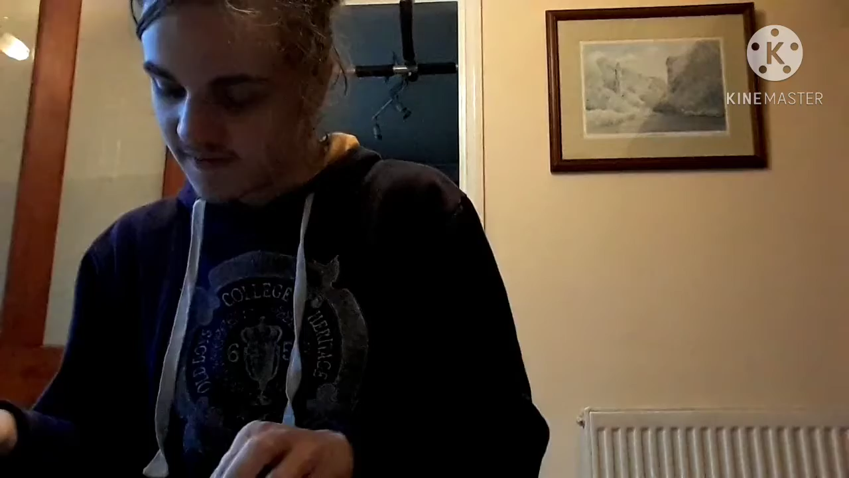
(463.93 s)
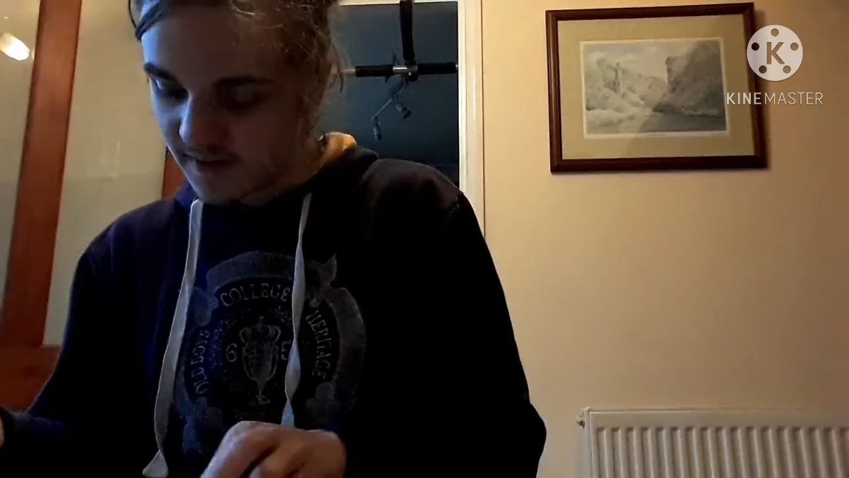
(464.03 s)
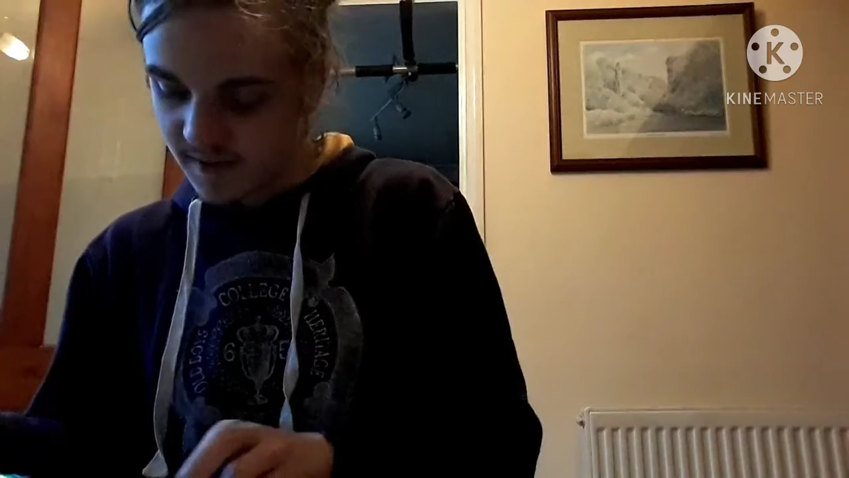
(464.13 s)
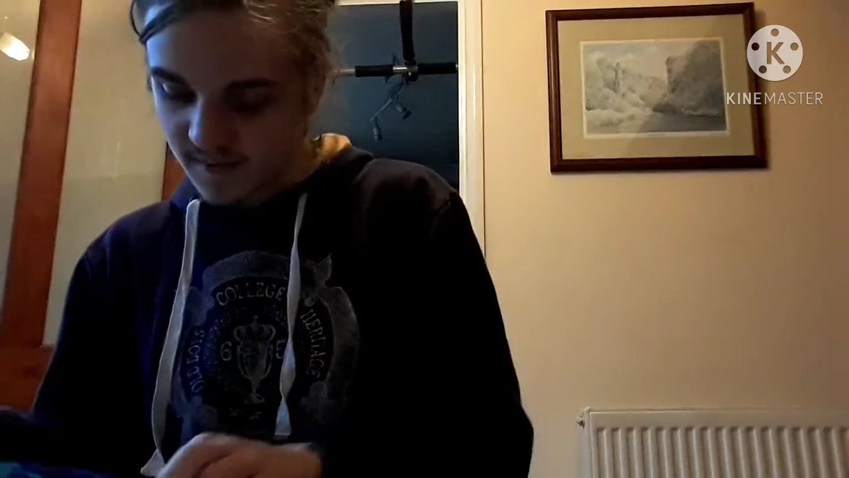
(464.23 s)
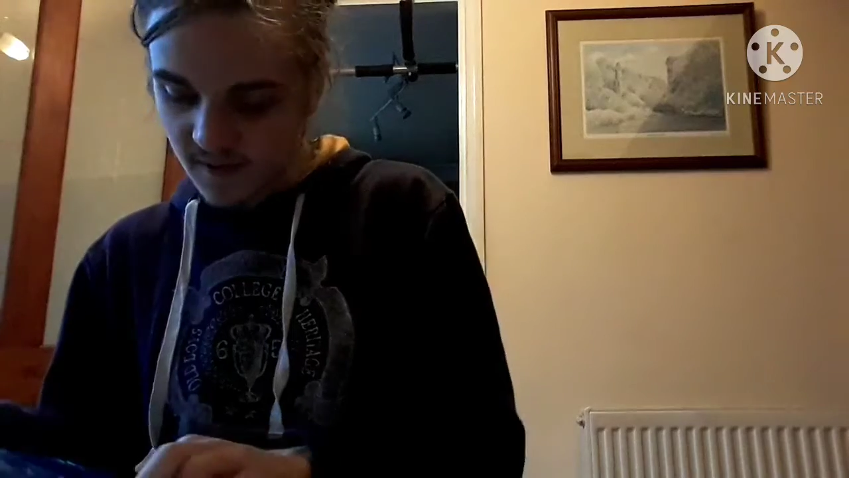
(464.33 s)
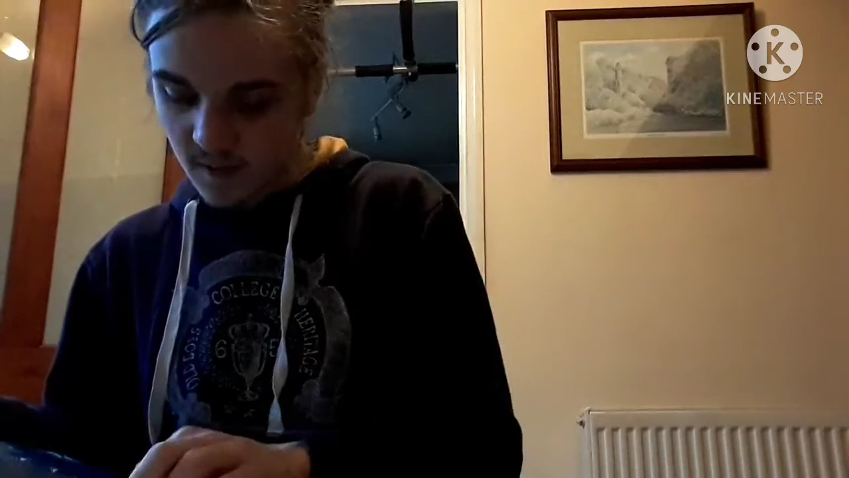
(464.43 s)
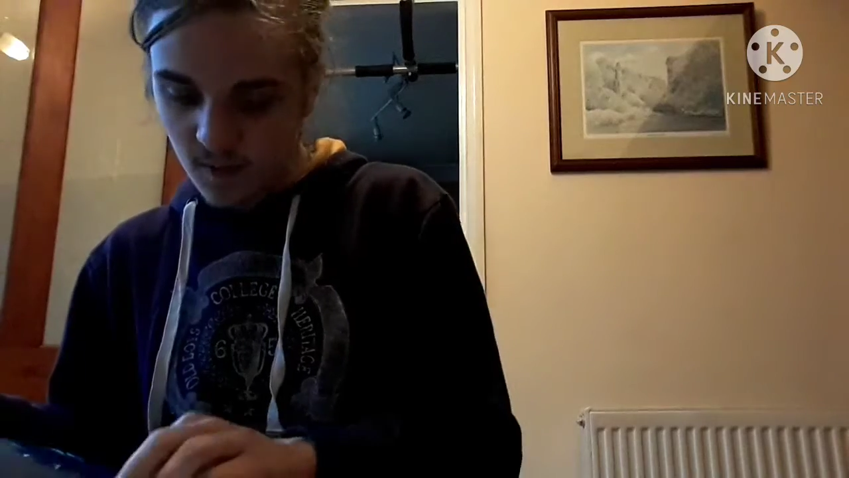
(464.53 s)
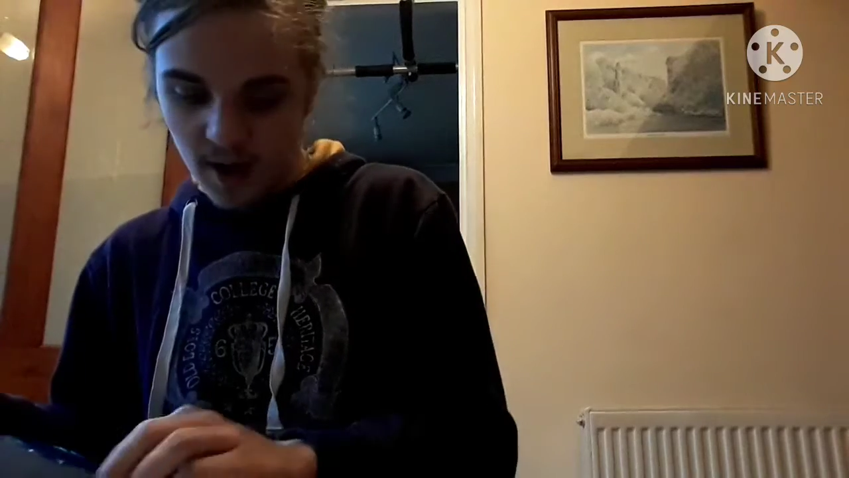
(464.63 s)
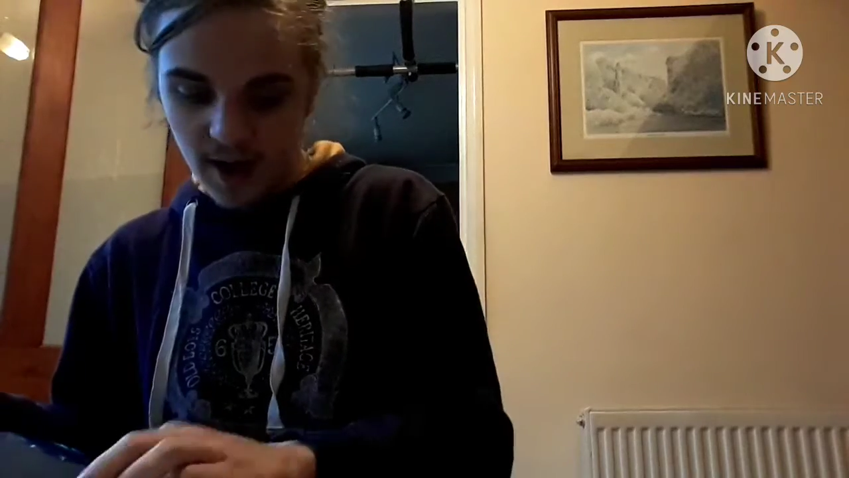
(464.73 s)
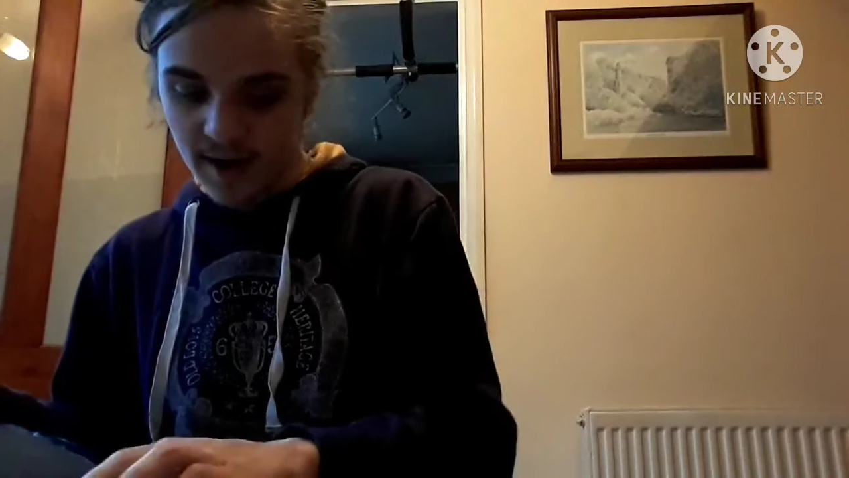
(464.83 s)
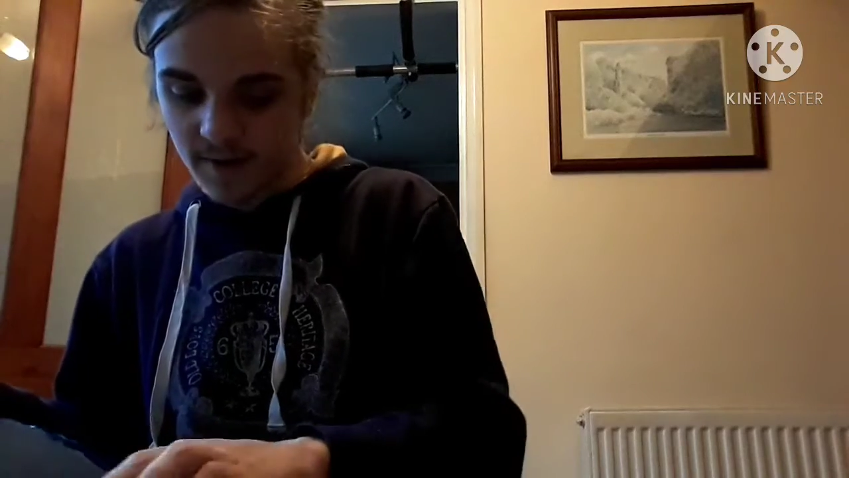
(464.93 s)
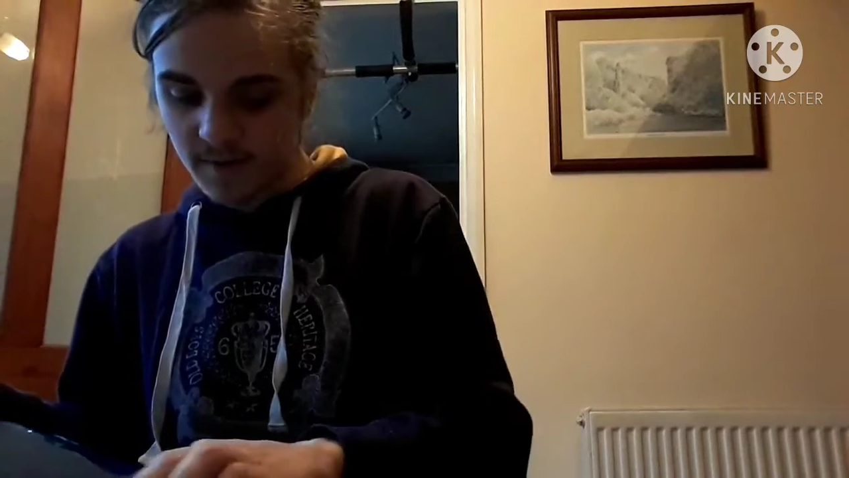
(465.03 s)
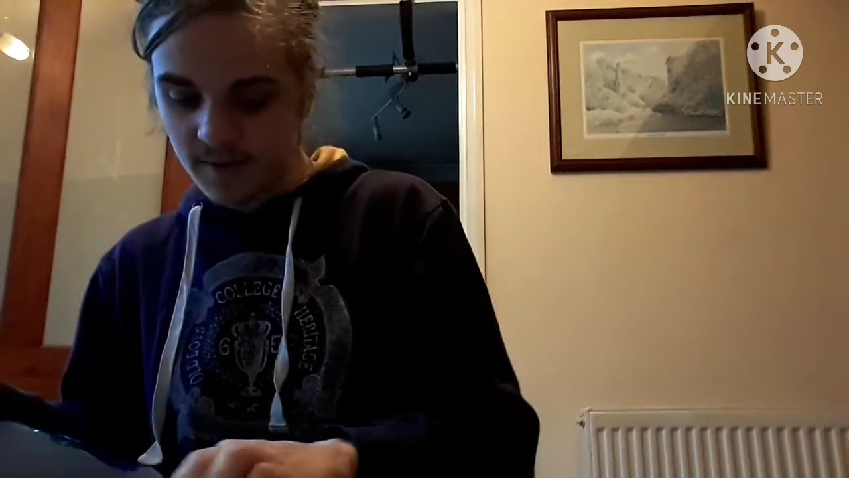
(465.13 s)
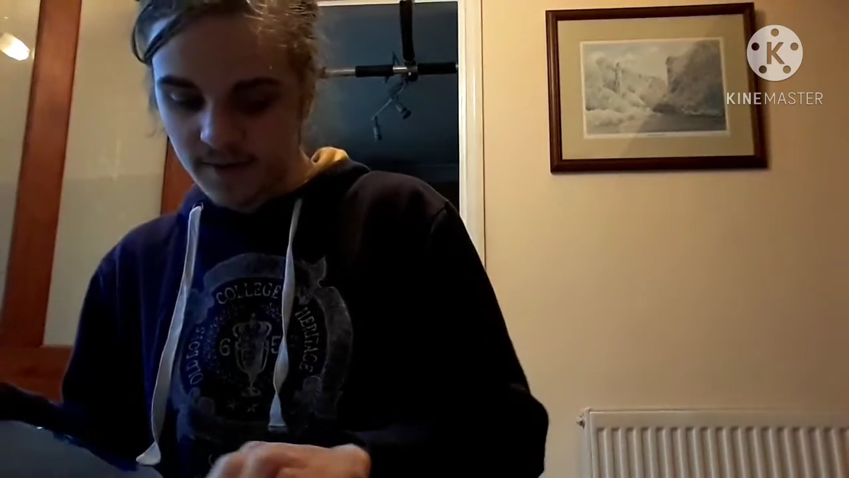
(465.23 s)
for a while.